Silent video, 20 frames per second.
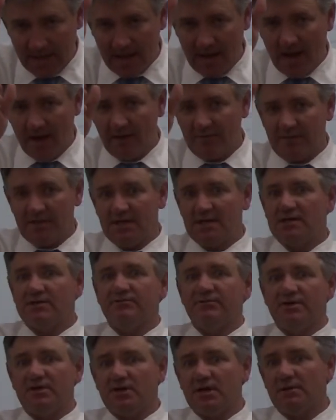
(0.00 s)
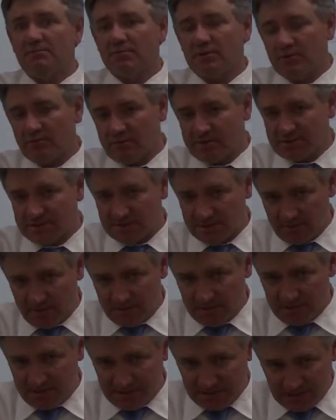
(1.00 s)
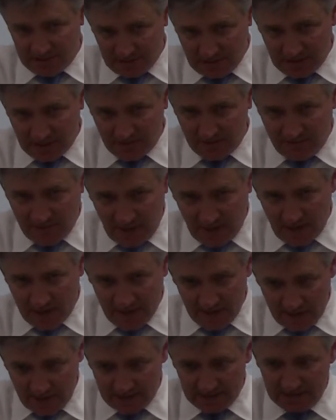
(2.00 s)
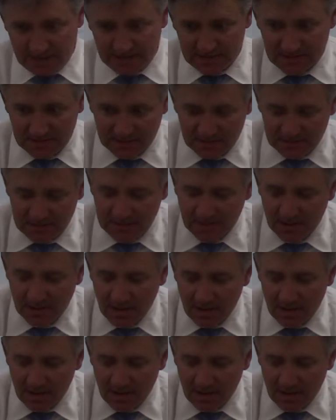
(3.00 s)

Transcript: on the end of a number, which is going to signify a distance.